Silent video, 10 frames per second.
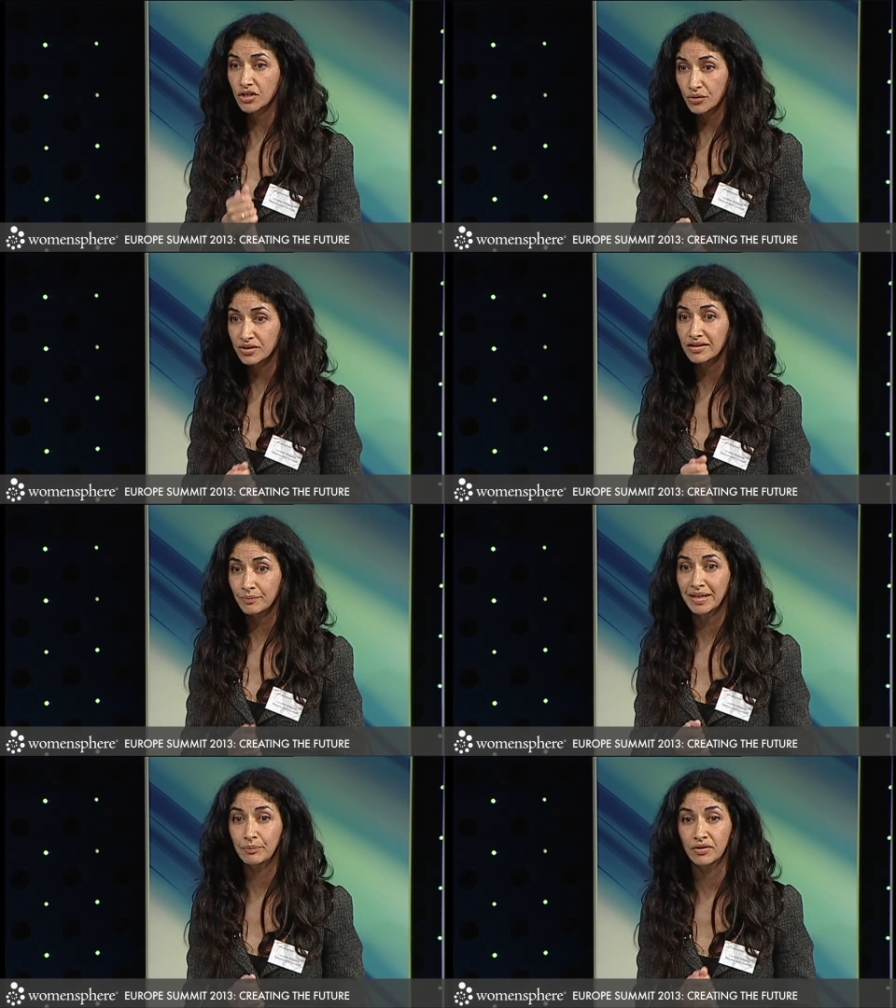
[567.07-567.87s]
Those are
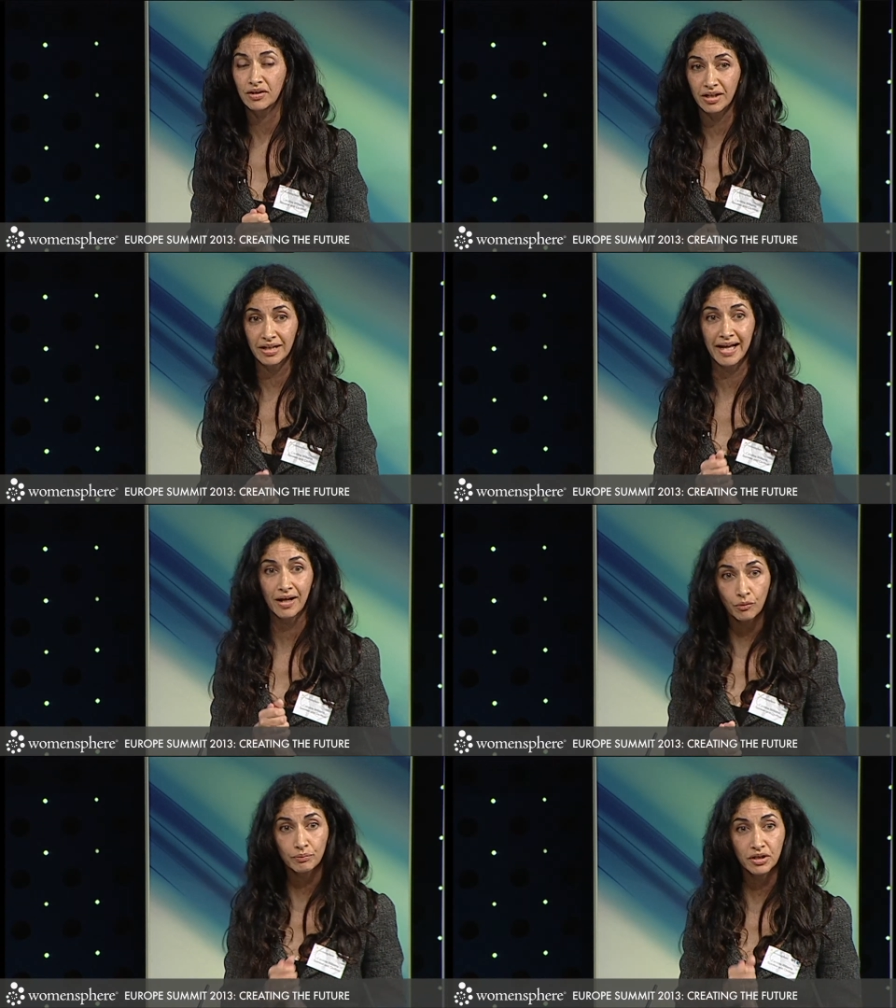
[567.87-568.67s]
the people that are going to
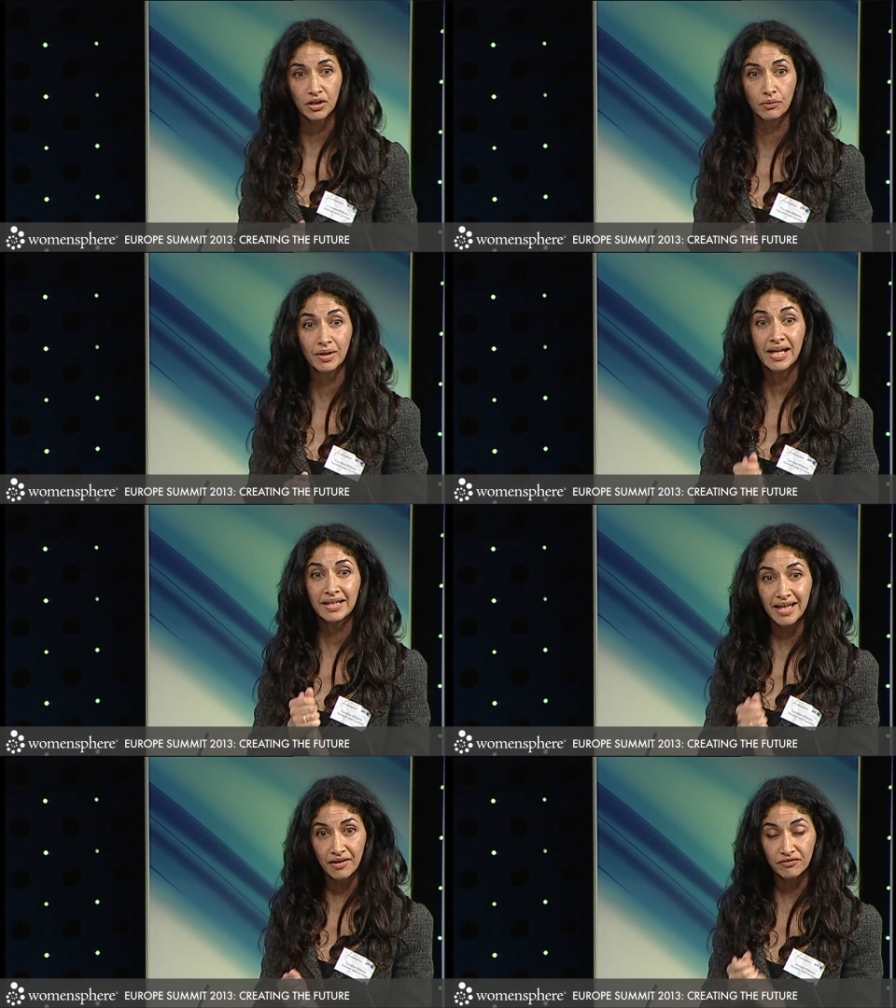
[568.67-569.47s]
help you
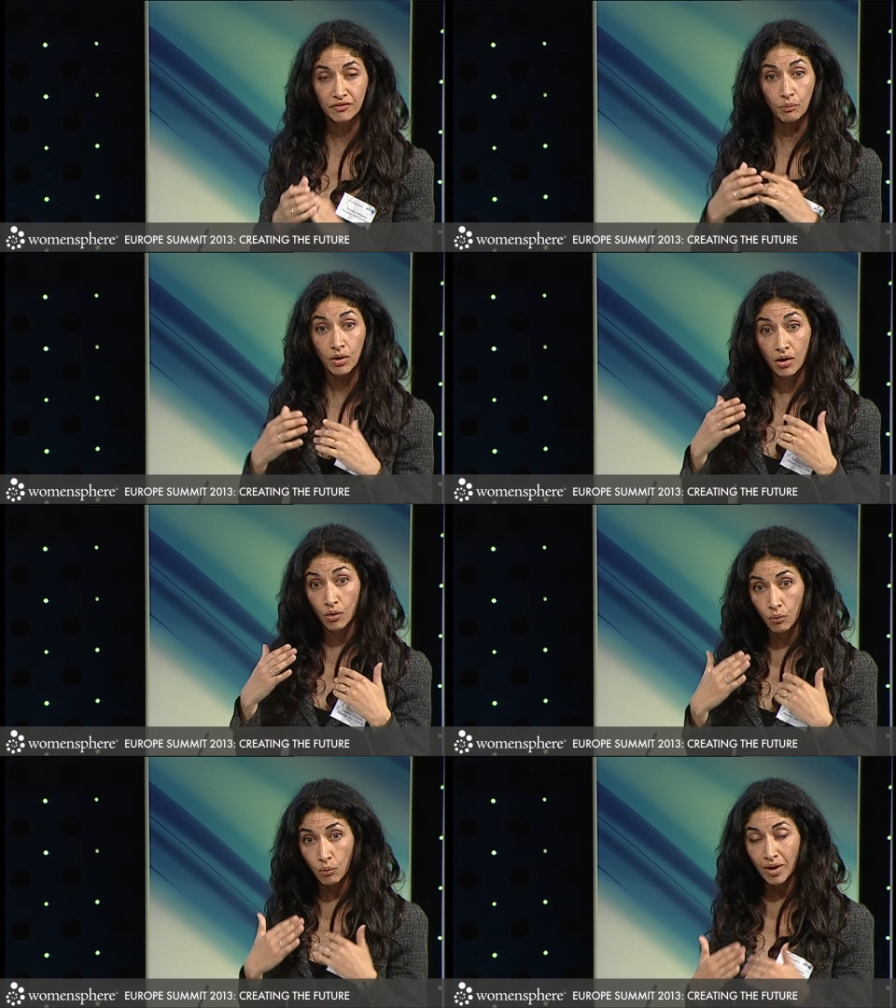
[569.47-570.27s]
get from
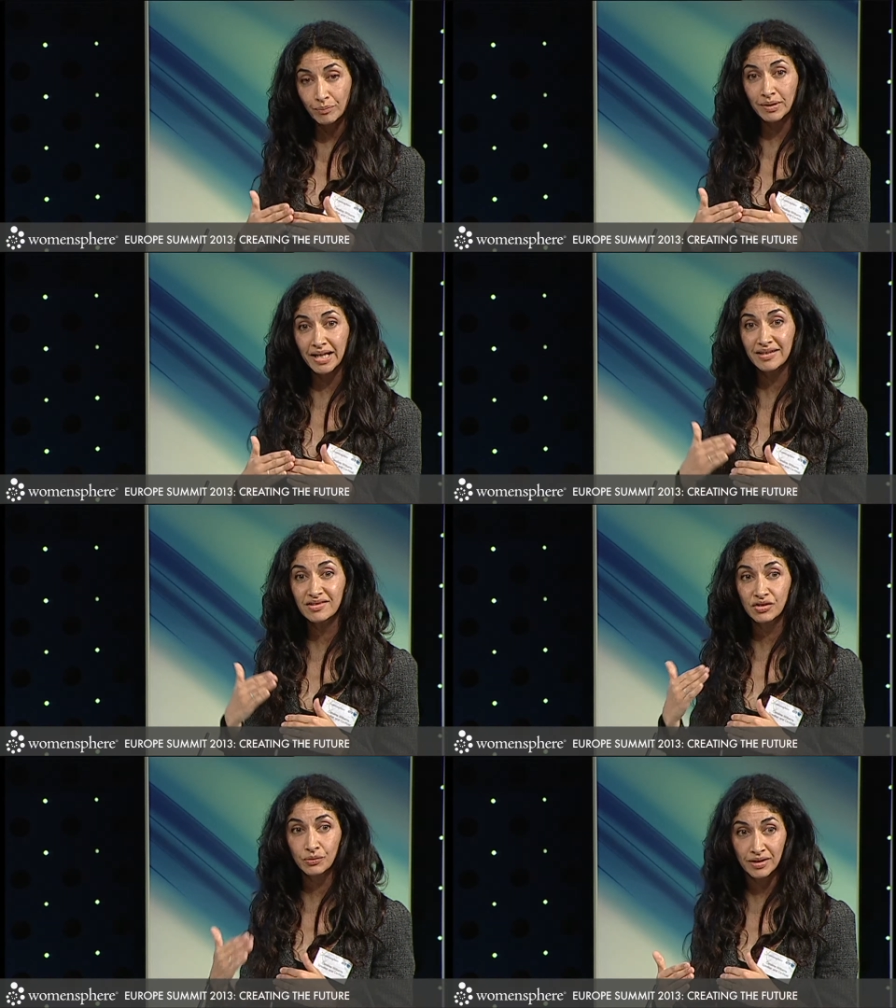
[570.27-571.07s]
one
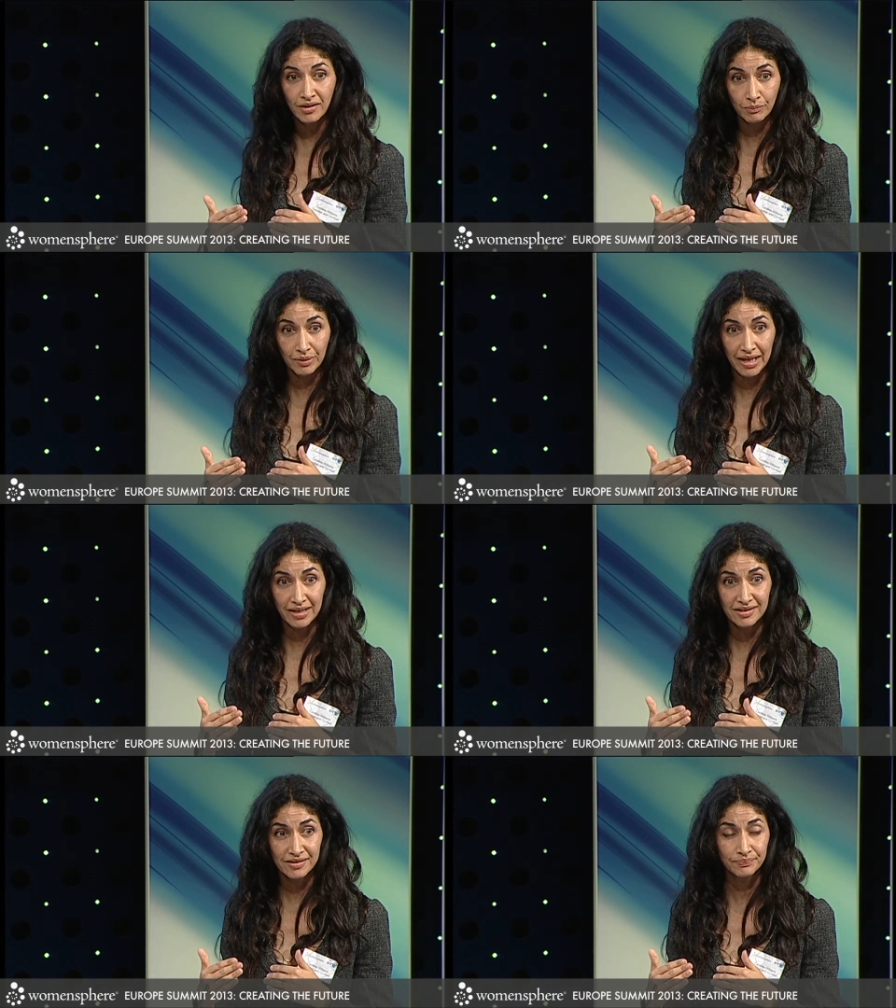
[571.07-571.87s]
place to another
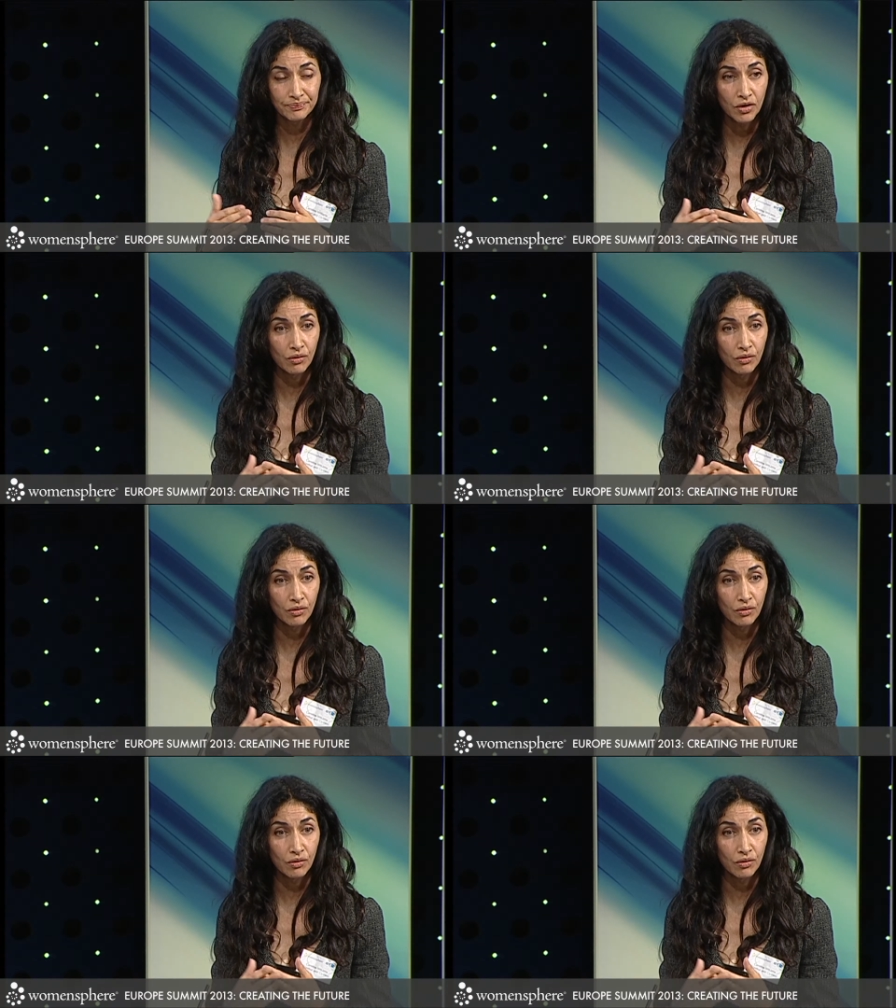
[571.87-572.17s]
place.